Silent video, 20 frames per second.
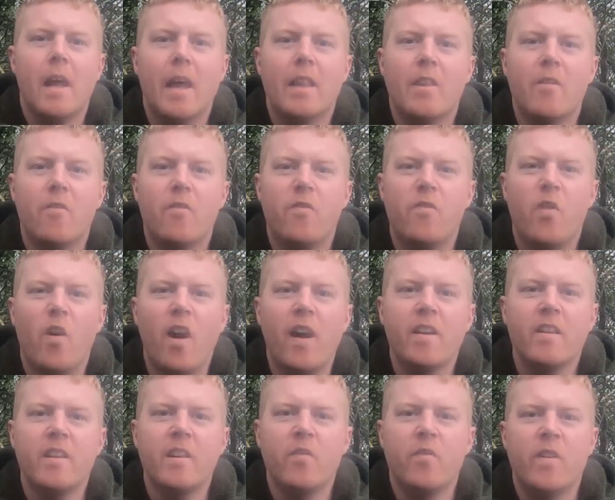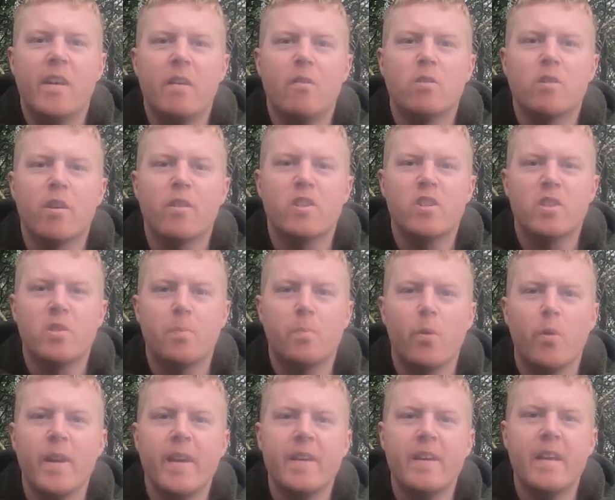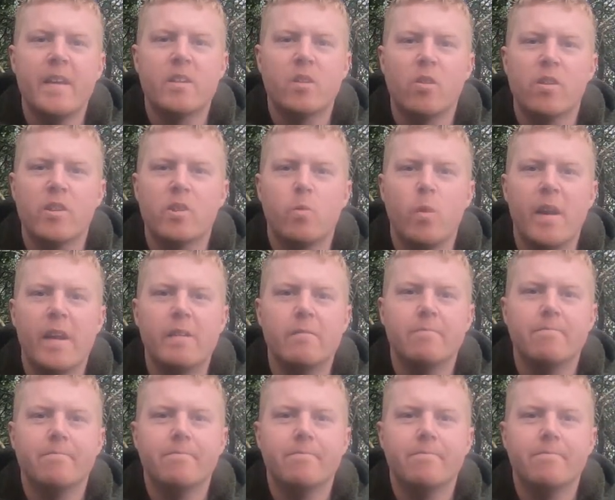and it finally feels like spring is on its way.